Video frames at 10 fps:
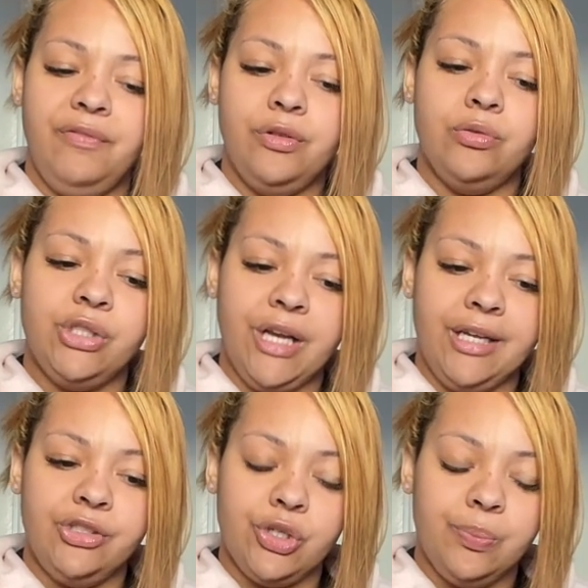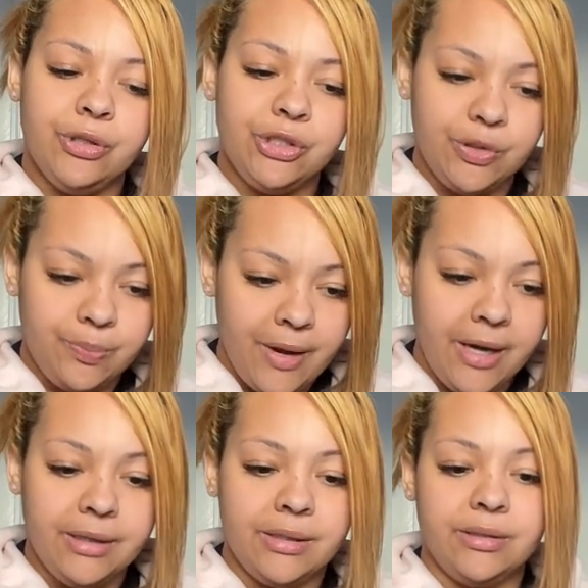If you change your
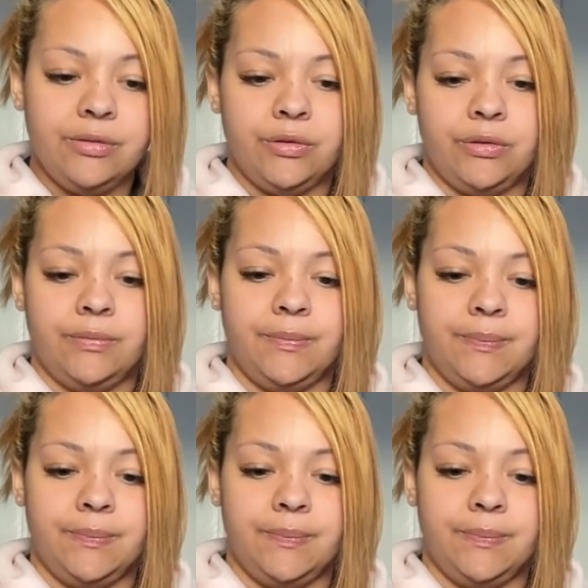perspective,